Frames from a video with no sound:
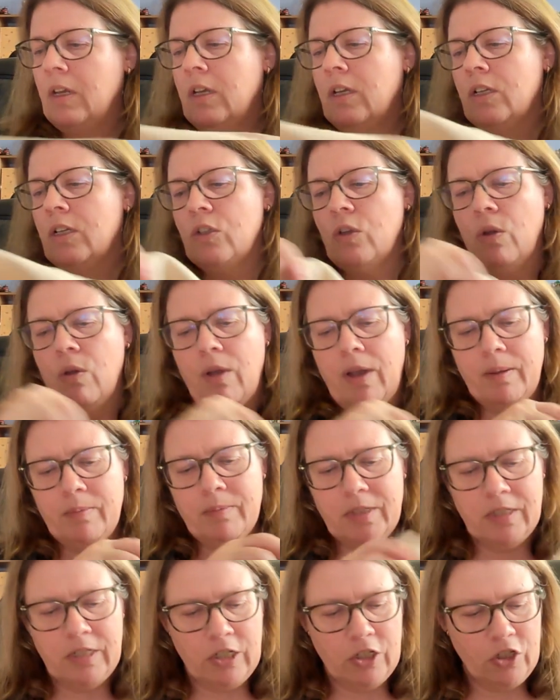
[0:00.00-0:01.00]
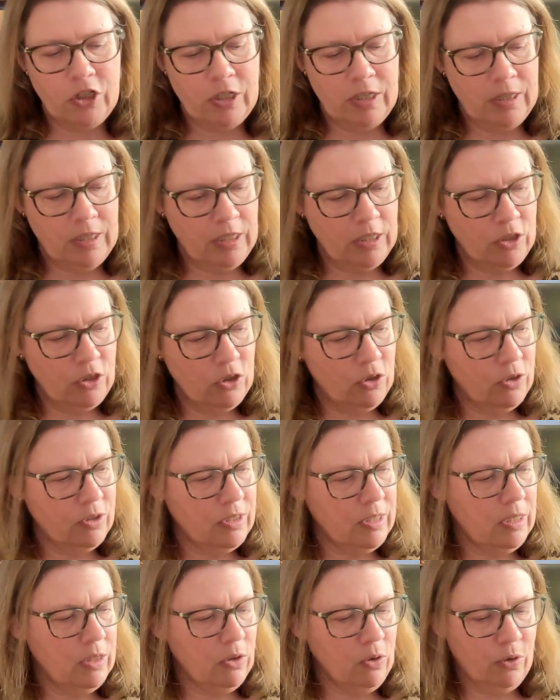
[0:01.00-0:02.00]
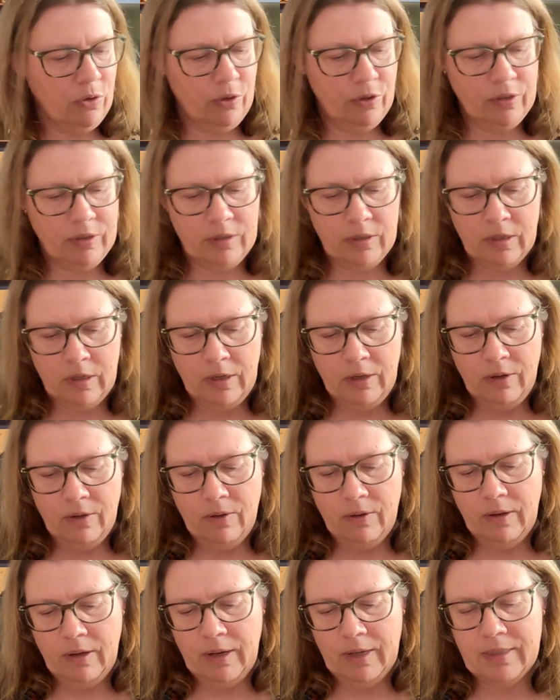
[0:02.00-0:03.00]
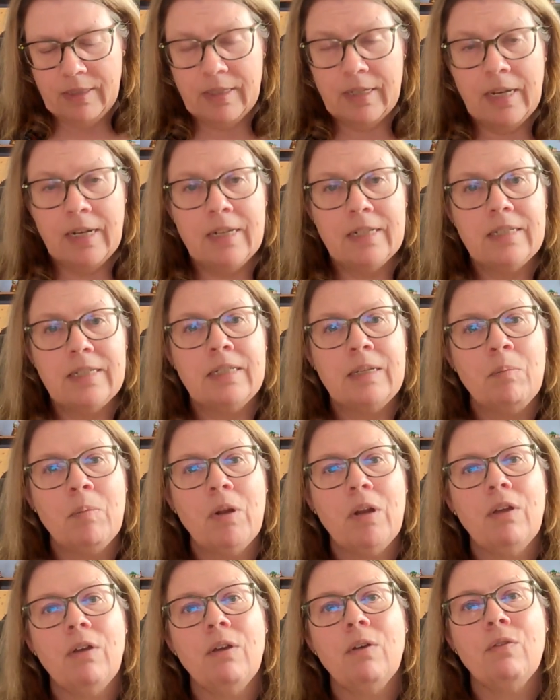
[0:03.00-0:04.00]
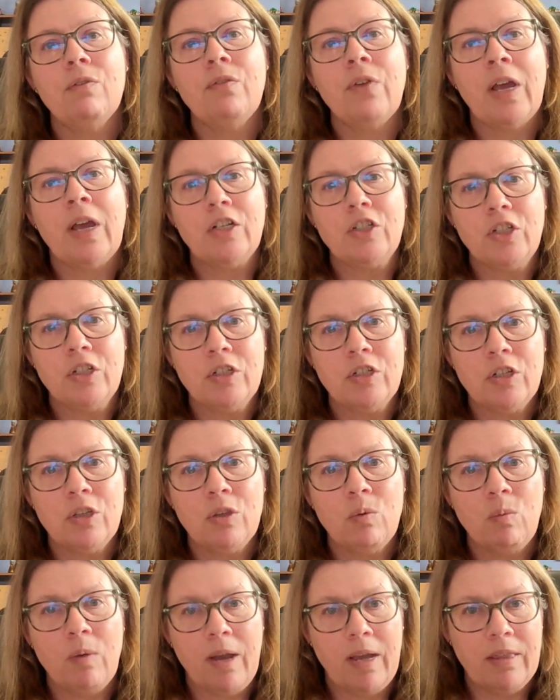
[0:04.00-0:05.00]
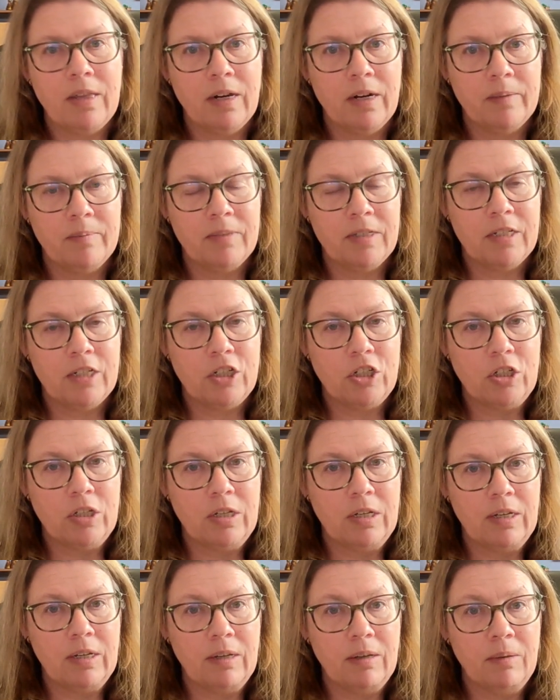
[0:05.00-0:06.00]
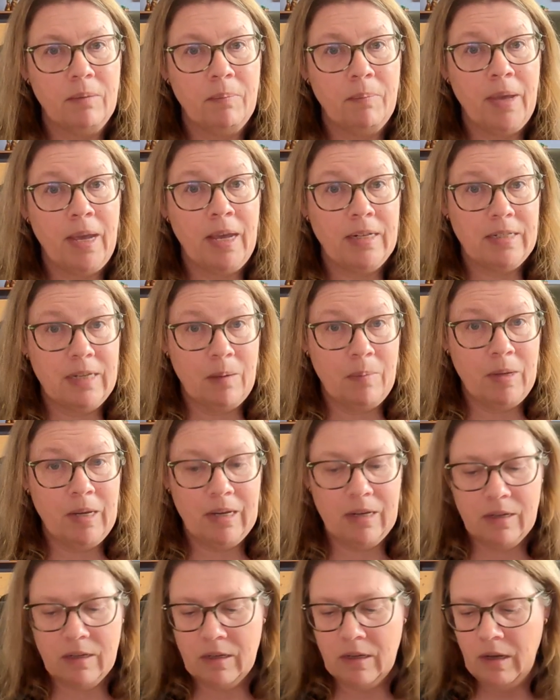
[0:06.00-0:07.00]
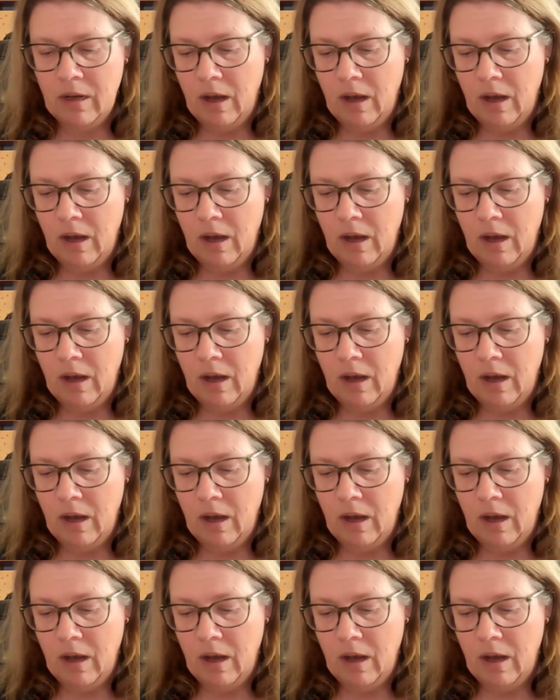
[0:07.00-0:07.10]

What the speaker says: So I'm stitching this using those as in a similar fashion to the way that I'm stitching Pandemic.